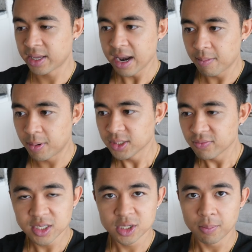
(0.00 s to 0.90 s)
get a bunch
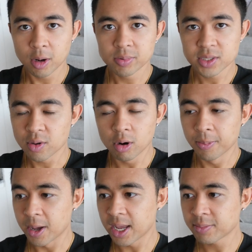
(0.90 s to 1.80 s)
of these jump ropes, throw it
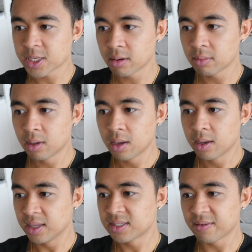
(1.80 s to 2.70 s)
up on Amazon.
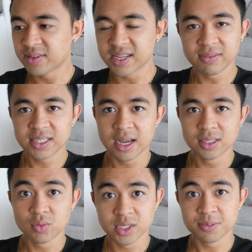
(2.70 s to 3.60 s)
Instead of 70
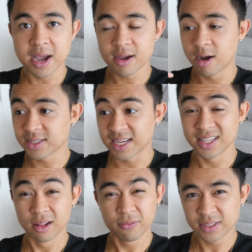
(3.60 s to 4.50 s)
cents, which is my cost, I
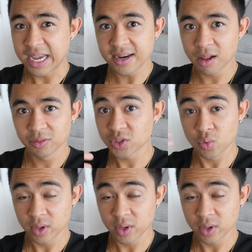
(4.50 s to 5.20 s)
sell it for $10, $20,